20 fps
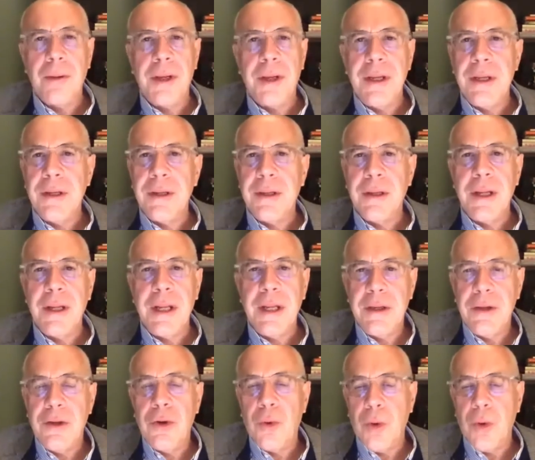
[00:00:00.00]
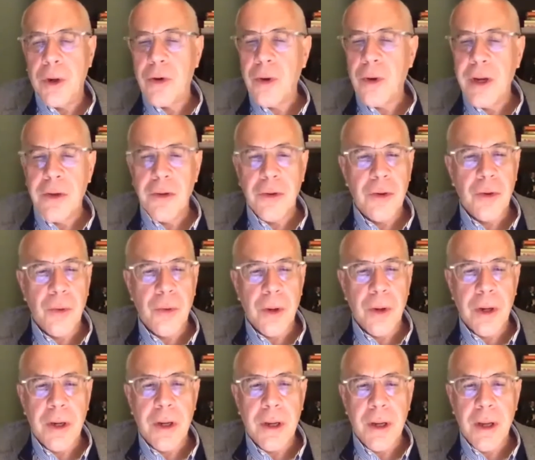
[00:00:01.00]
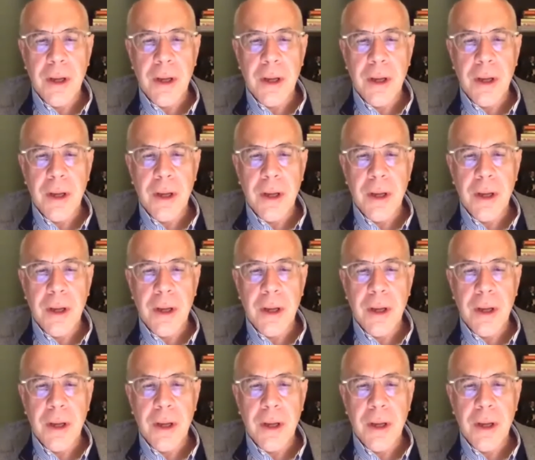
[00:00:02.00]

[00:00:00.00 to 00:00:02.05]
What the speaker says: in Newark, Greater Newark.